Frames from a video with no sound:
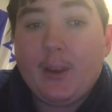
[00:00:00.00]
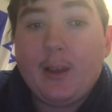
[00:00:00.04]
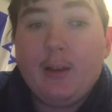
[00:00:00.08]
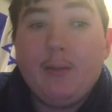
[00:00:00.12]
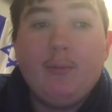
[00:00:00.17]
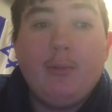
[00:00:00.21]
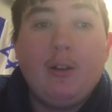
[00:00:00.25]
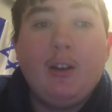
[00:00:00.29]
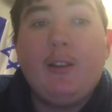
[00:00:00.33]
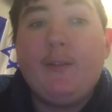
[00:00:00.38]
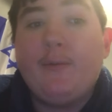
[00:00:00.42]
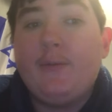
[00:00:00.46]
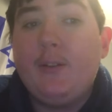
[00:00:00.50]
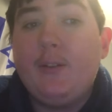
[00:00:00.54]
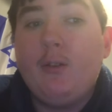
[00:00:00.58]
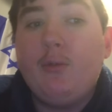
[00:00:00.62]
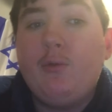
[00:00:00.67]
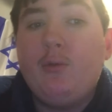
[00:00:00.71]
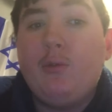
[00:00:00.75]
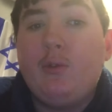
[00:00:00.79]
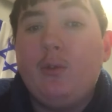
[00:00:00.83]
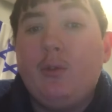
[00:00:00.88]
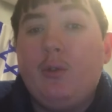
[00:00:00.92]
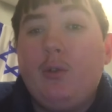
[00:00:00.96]
But if you
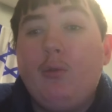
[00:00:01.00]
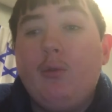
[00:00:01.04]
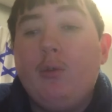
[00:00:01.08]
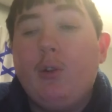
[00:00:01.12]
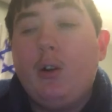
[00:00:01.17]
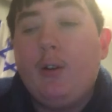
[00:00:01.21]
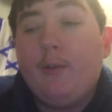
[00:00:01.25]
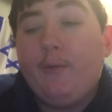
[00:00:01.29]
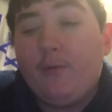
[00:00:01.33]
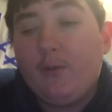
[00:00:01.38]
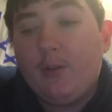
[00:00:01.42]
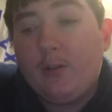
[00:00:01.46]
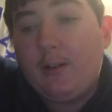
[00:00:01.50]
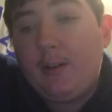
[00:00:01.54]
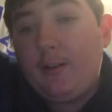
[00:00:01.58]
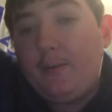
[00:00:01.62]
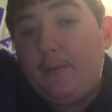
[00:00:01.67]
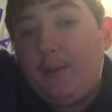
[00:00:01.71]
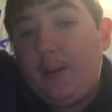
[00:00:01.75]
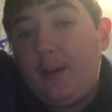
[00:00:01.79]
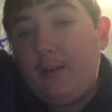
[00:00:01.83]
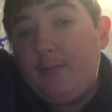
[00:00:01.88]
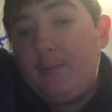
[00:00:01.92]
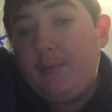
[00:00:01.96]
do not forgive
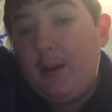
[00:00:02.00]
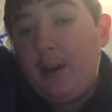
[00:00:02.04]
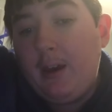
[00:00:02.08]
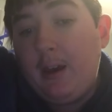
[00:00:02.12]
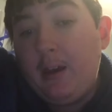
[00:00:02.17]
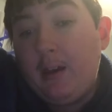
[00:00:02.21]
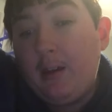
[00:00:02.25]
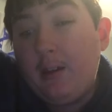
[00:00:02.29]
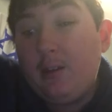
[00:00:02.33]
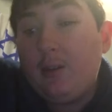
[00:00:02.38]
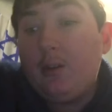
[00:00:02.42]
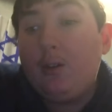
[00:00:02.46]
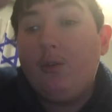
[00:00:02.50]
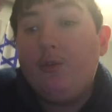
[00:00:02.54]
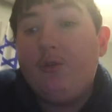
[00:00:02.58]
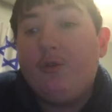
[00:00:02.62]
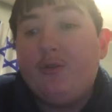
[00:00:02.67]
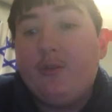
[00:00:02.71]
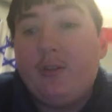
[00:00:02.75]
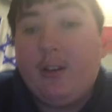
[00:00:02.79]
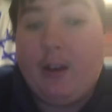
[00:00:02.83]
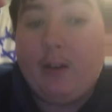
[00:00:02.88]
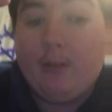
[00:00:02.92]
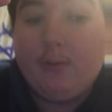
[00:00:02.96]
them, you
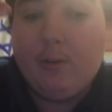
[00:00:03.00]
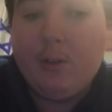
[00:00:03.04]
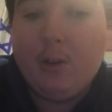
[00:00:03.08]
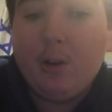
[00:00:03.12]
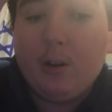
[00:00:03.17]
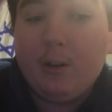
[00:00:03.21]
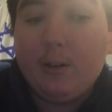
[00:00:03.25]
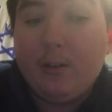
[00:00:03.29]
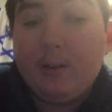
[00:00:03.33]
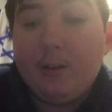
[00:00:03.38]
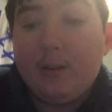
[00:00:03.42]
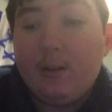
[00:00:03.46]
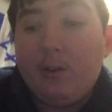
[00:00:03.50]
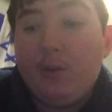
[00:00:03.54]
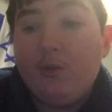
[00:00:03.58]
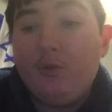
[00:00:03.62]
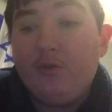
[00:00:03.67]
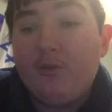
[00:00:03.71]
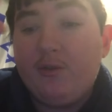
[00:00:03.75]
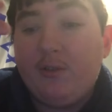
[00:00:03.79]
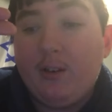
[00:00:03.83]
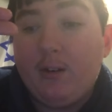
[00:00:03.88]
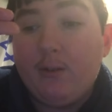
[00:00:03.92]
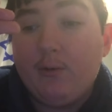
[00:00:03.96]
shall not, you
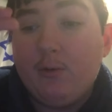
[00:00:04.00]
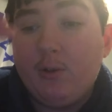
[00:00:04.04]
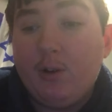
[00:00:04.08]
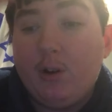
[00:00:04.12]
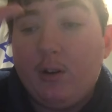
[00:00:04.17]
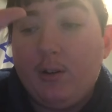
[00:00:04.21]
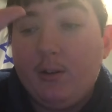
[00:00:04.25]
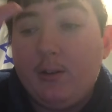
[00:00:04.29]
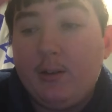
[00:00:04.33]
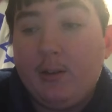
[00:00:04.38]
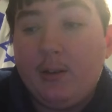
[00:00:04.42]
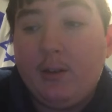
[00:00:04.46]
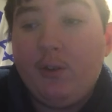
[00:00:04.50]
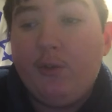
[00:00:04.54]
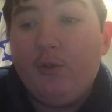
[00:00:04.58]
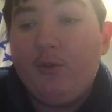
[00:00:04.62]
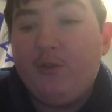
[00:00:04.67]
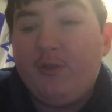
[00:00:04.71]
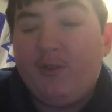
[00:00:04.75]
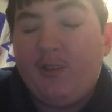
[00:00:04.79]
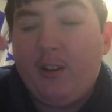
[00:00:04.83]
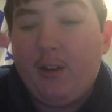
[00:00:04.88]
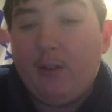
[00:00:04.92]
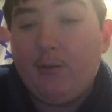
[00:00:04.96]
shall not, you
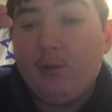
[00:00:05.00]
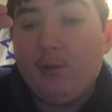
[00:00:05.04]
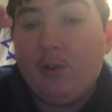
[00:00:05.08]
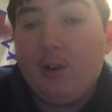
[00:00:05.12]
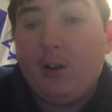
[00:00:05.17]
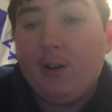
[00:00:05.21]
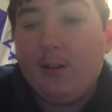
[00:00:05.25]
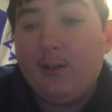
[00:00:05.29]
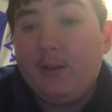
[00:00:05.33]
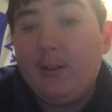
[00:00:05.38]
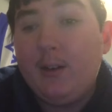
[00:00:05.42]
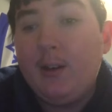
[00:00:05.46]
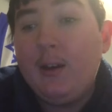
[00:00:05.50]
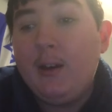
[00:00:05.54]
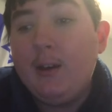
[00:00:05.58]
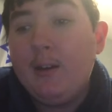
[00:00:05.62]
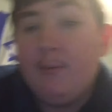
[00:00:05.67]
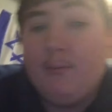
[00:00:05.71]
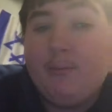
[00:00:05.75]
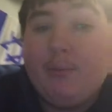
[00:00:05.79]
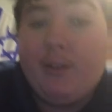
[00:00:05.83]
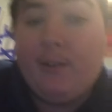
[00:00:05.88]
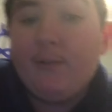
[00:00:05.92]
shall not be